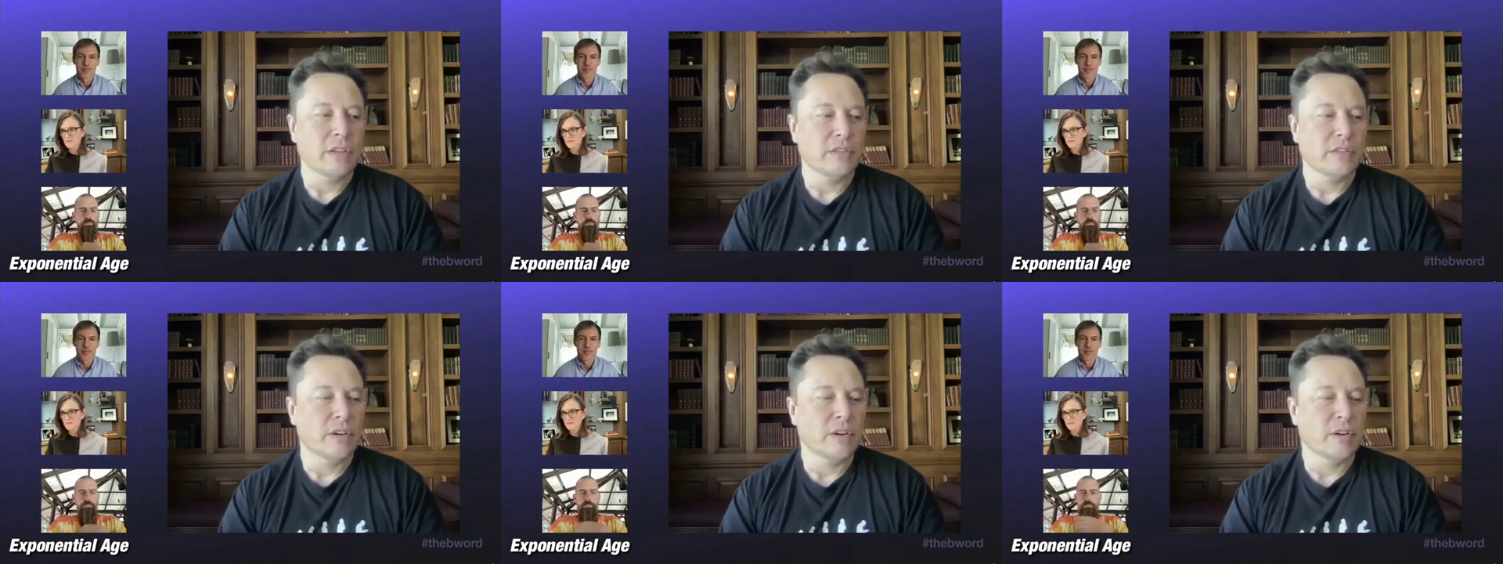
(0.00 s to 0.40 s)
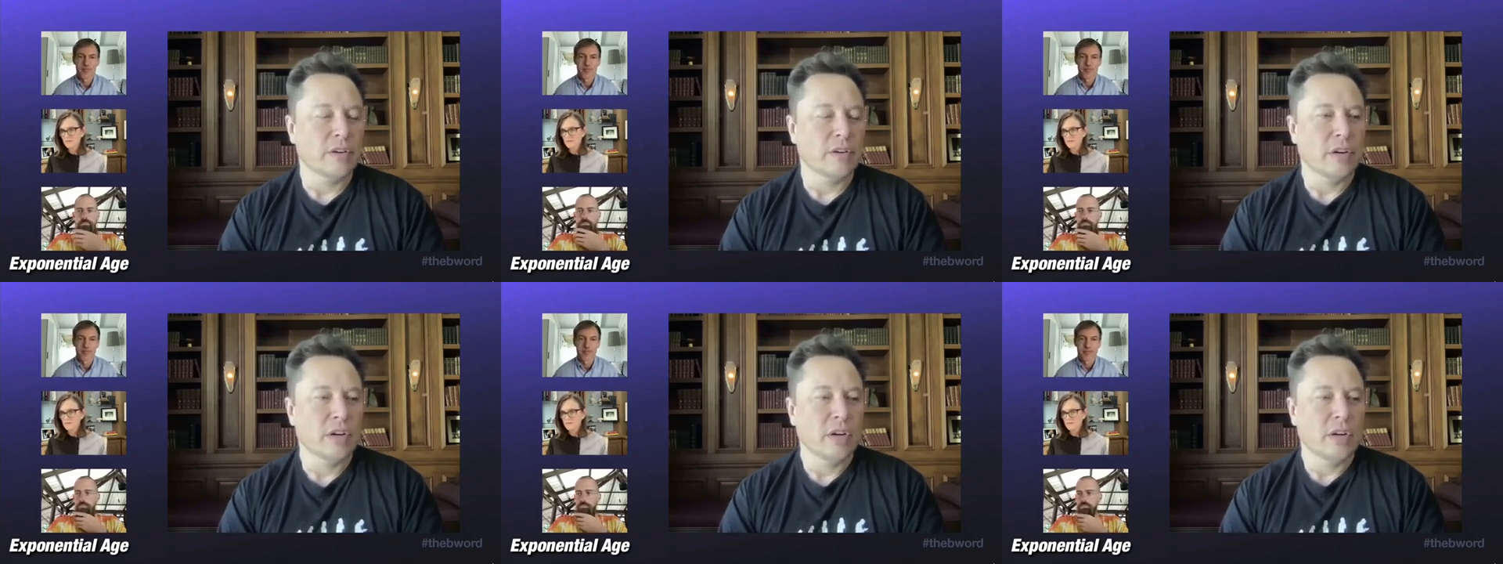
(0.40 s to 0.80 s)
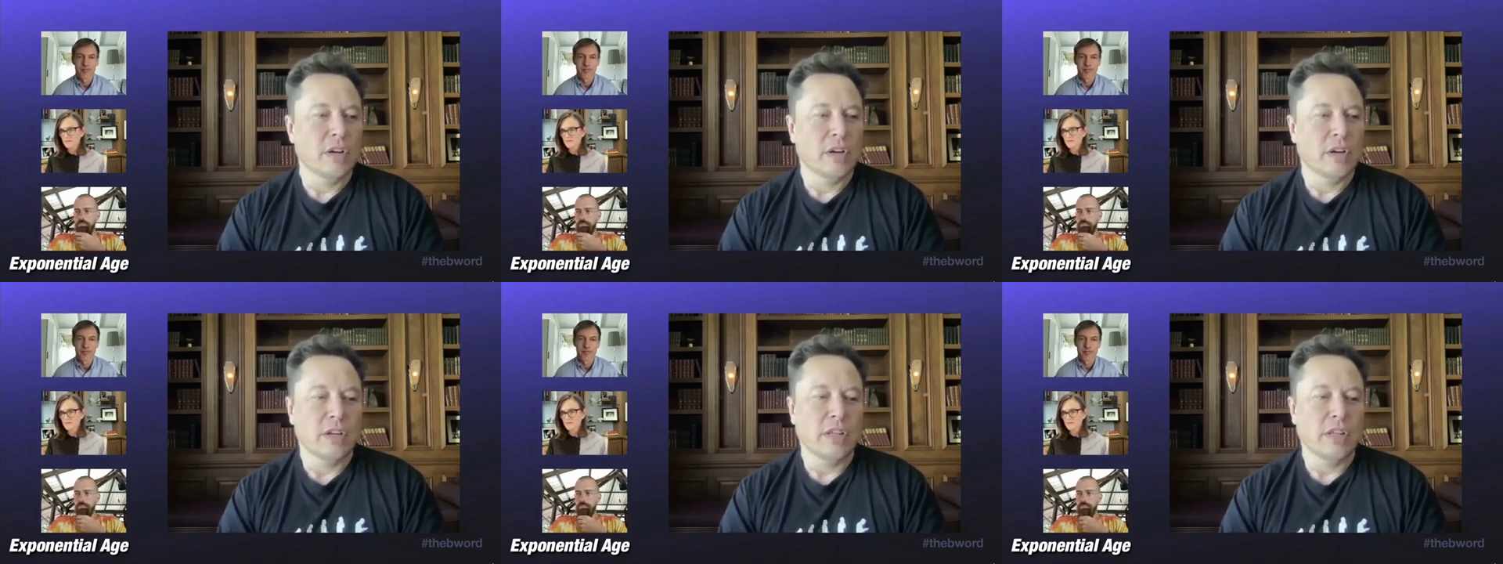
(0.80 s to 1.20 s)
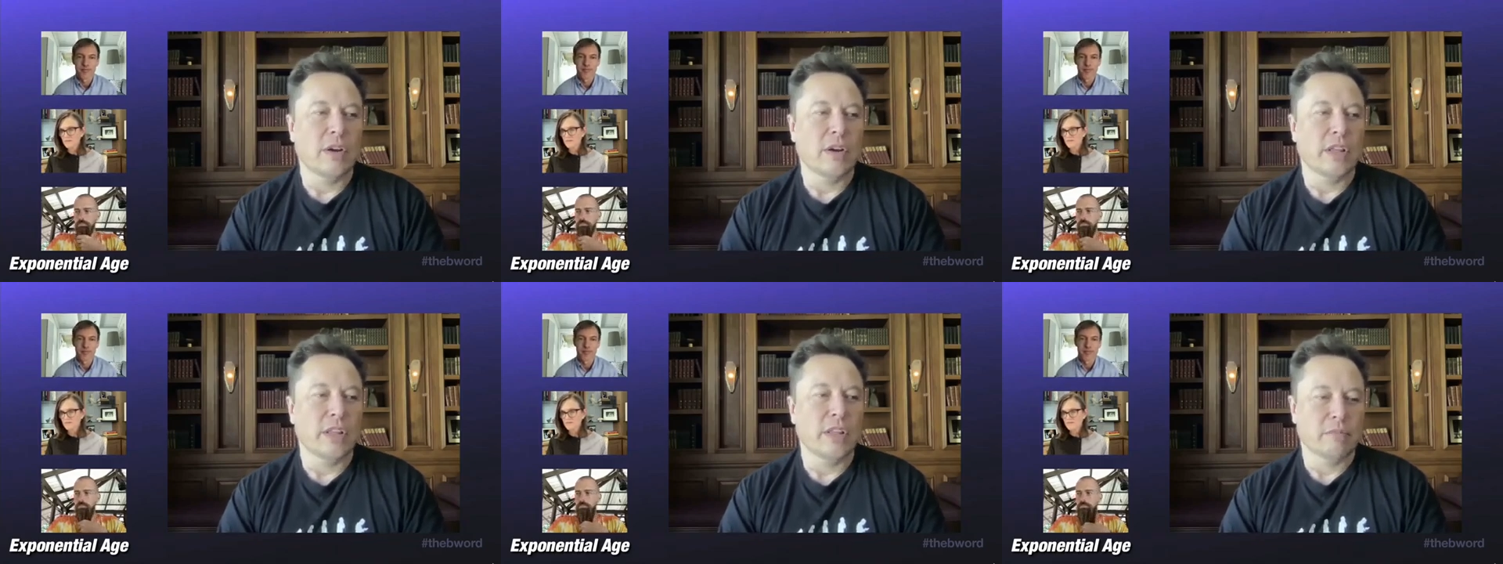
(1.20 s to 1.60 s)
So,
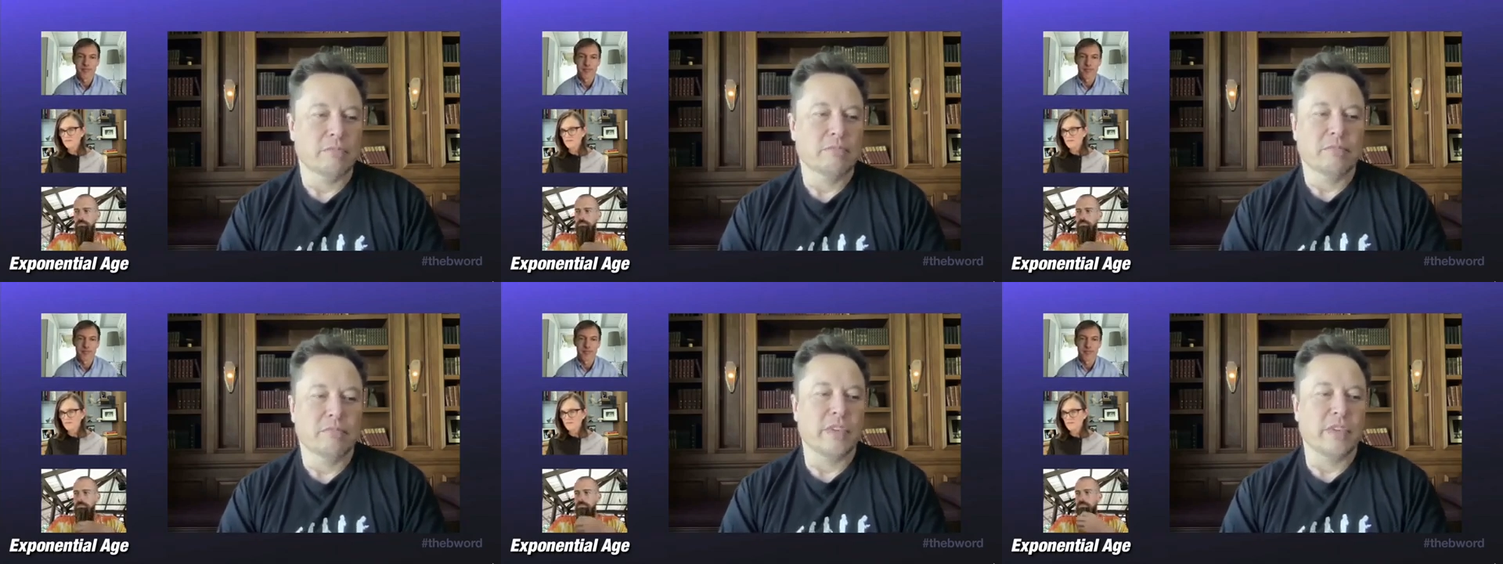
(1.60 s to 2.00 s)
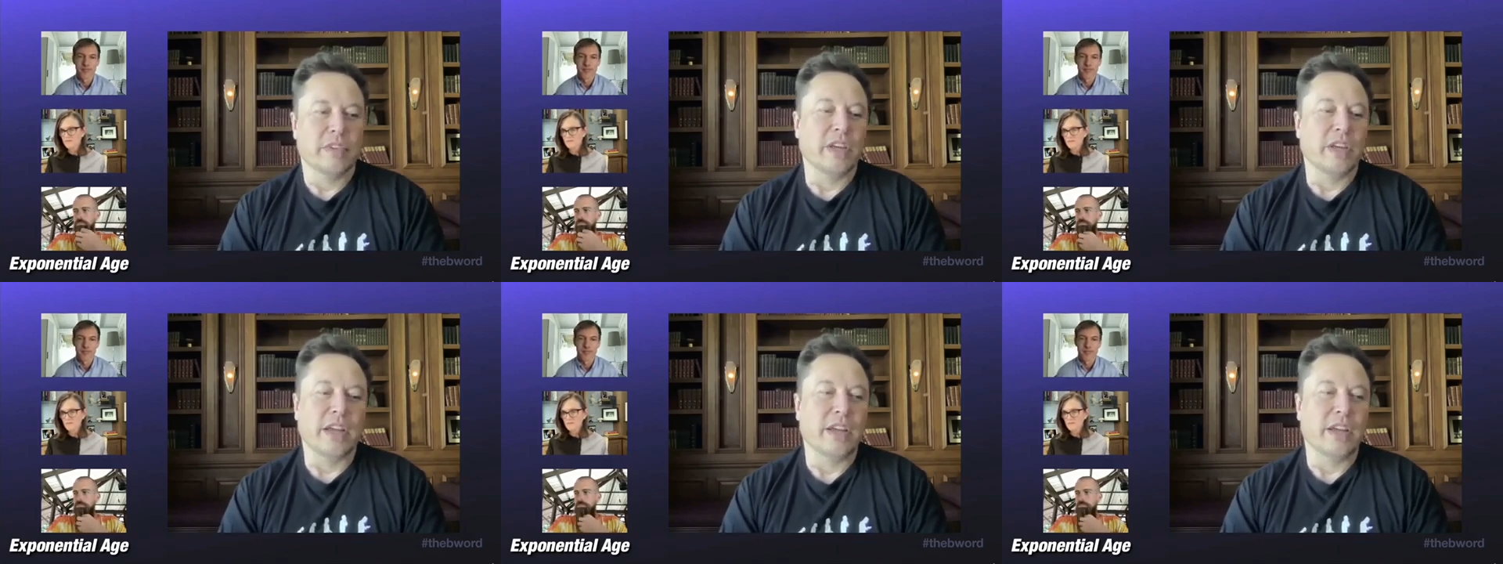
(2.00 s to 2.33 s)
I think